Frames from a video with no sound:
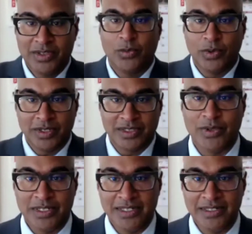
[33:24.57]
the work that
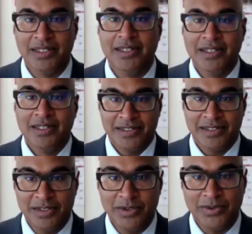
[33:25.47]
we need to
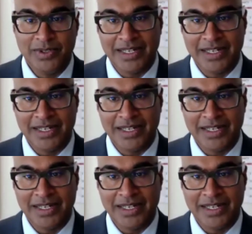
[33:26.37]
do.